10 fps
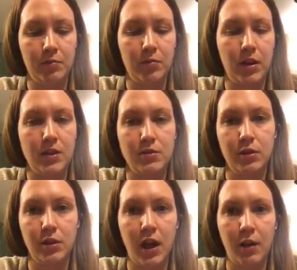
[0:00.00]
We do a
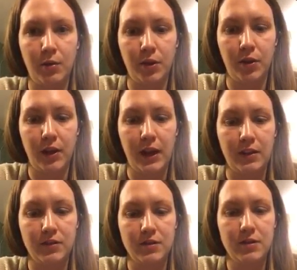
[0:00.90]
lot with our
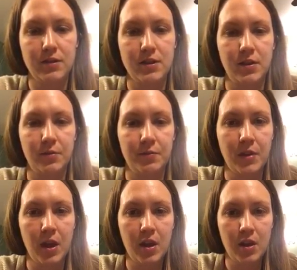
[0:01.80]
nails. So
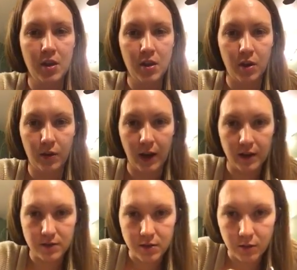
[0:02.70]
okay,
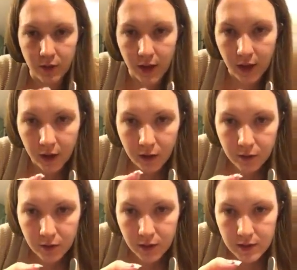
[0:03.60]
so now
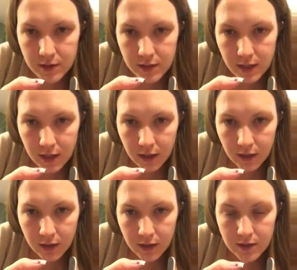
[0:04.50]
you can see
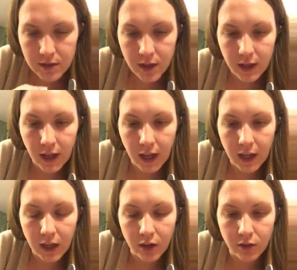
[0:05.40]
it. It's like
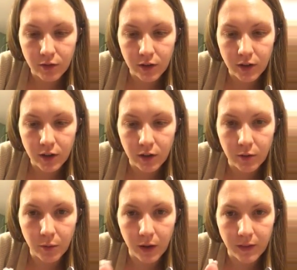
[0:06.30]
hanging over. You
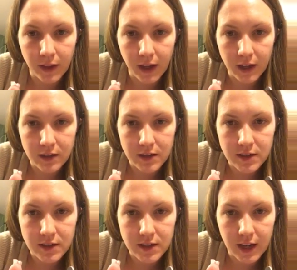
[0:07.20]
don't want that to
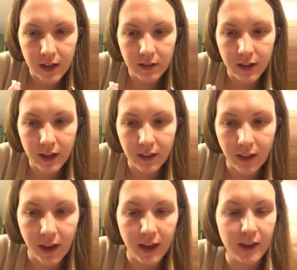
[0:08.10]
stick like
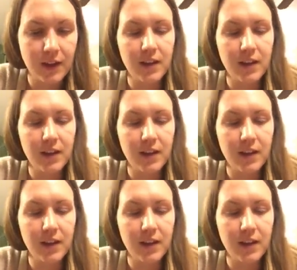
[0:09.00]
that.